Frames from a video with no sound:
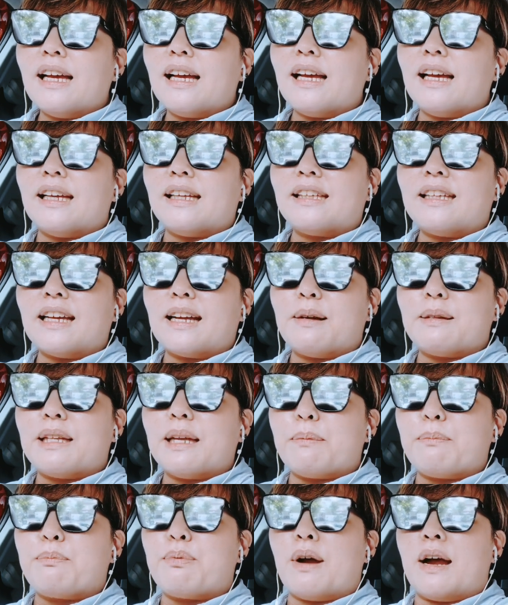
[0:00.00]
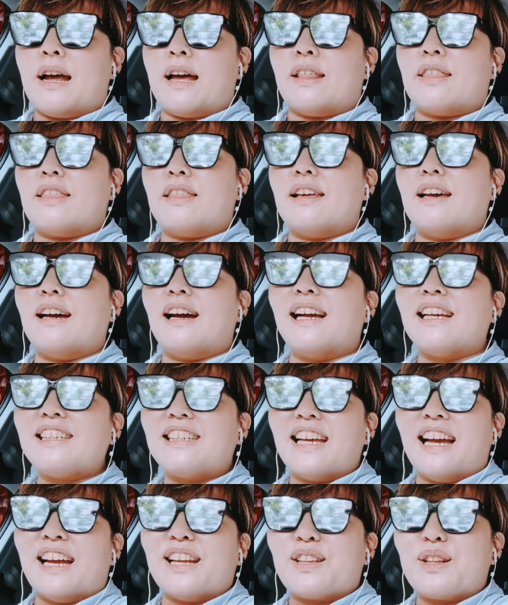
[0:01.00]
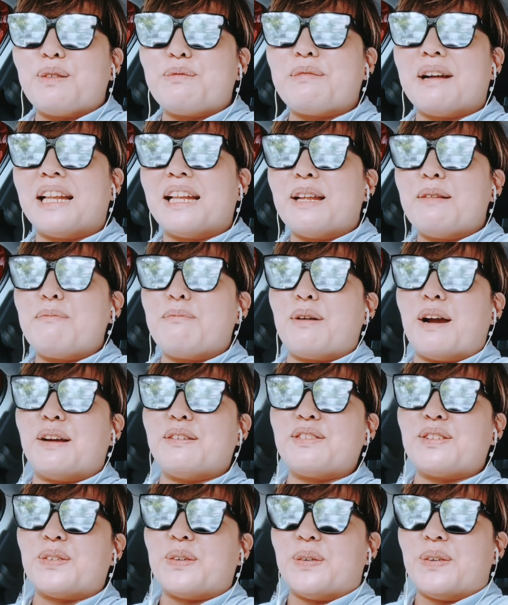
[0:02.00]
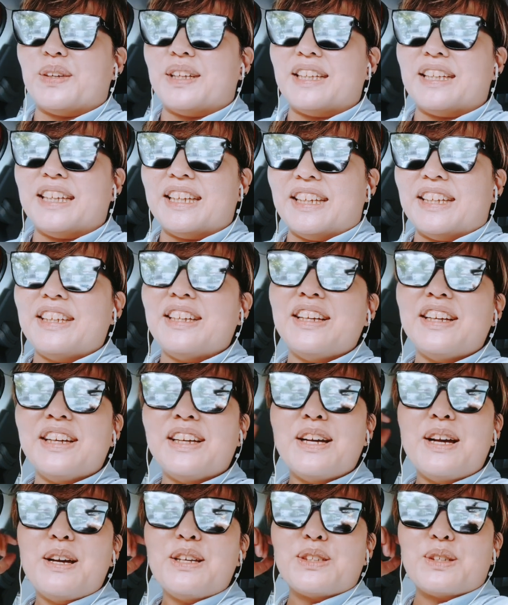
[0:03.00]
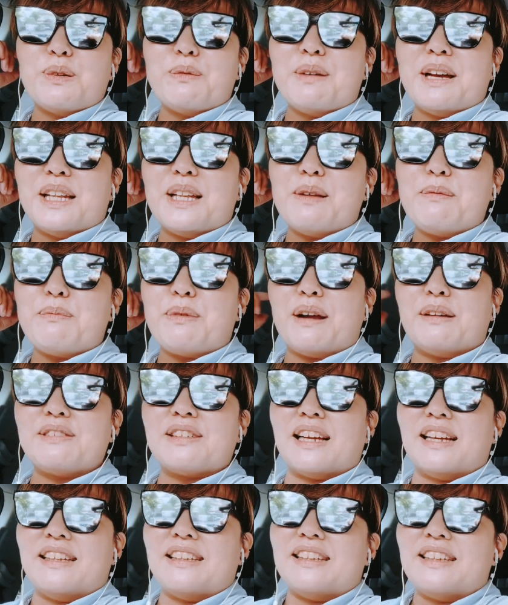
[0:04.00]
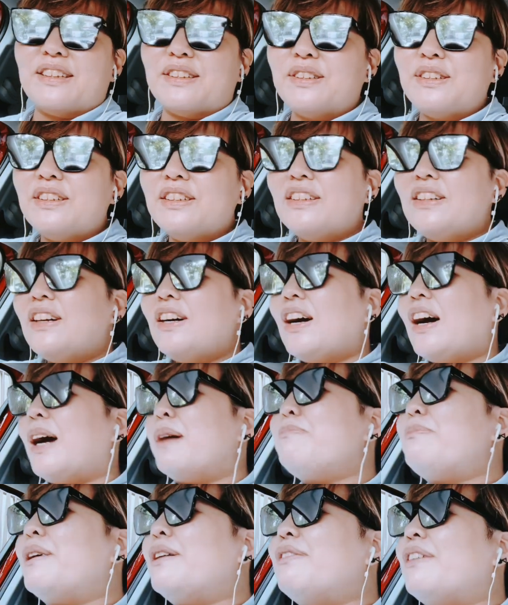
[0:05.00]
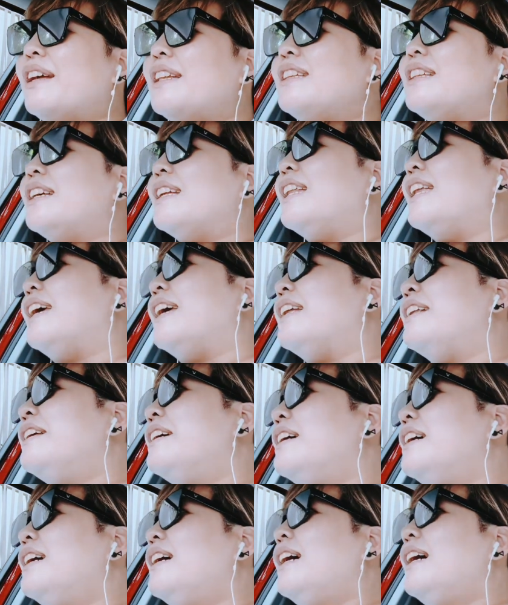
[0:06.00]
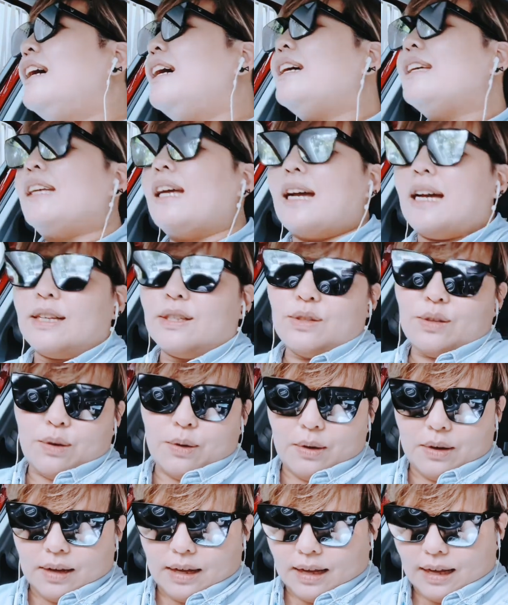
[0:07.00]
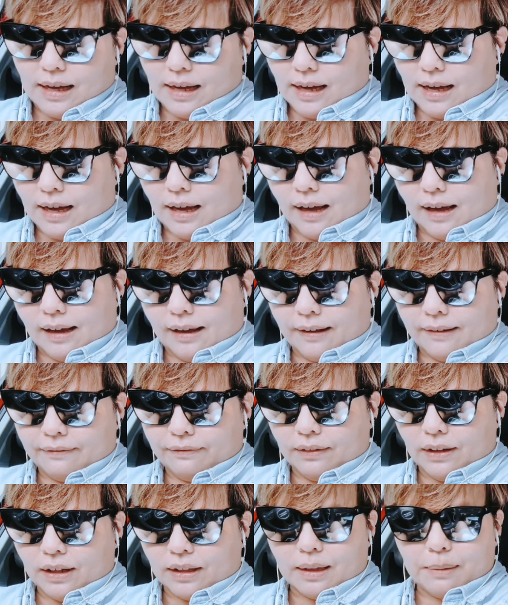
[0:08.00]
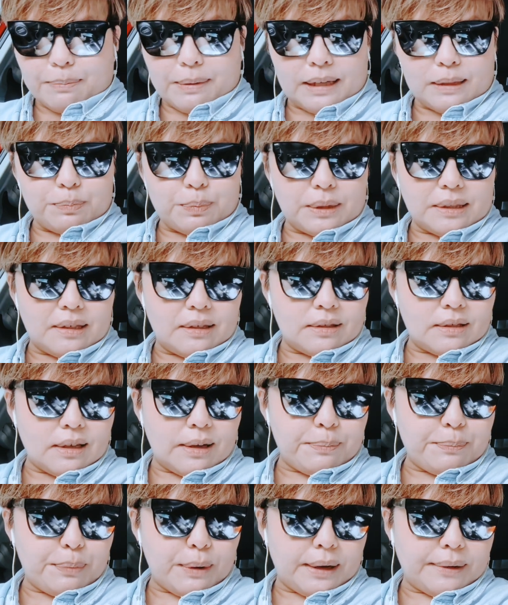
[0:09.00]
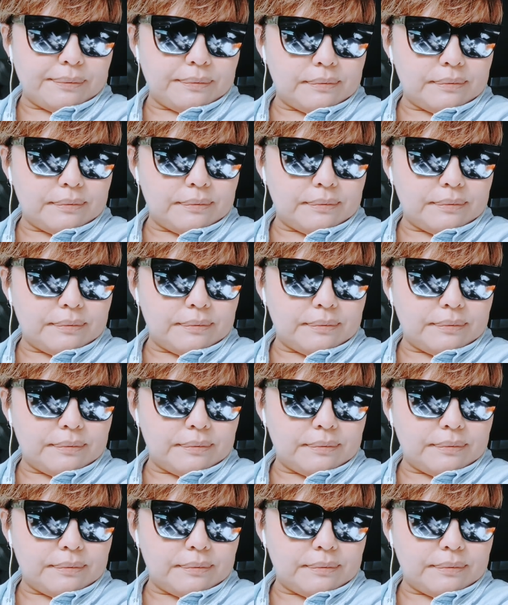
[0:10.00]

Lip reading: "Hey, take a deep breath." I said, "I took many breaths already, so many breaths until hyperventilate." Yeah, so not the best position, but